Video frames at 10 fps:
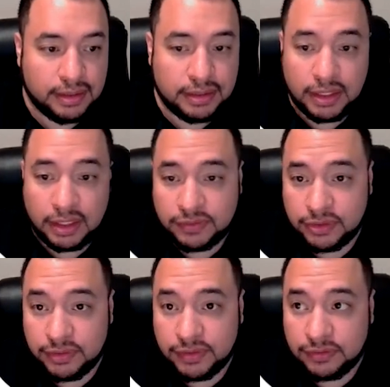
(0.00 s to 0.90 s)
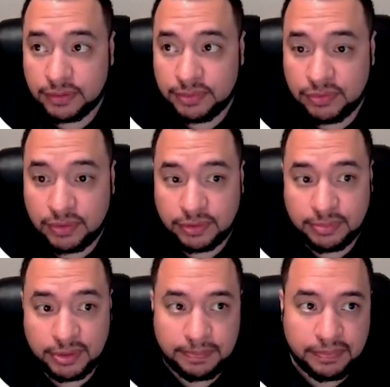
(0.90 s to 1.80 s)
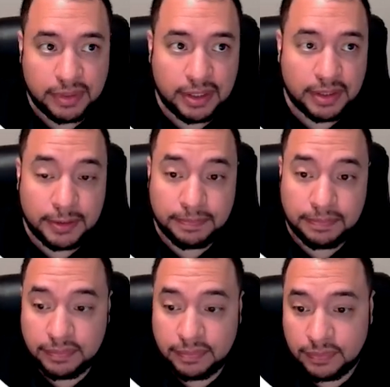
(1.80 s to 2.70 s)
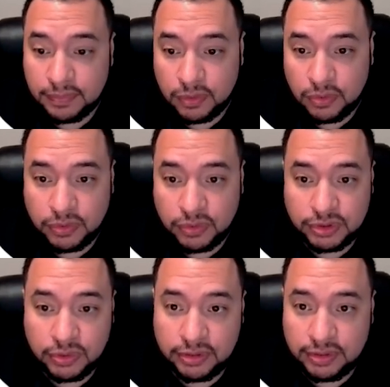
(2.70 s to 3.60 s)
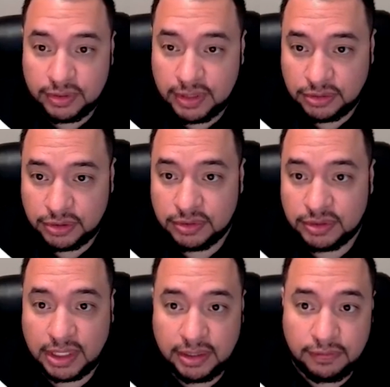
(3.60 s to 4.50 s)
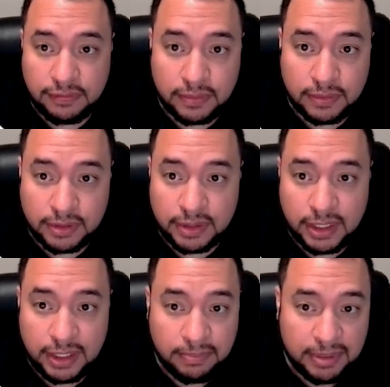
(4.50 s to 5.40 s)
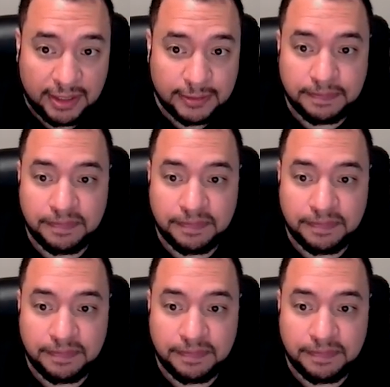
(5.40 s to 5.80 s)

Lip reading: Now, after you confirm your phone number, Google is going to ask you to sign up for a plan.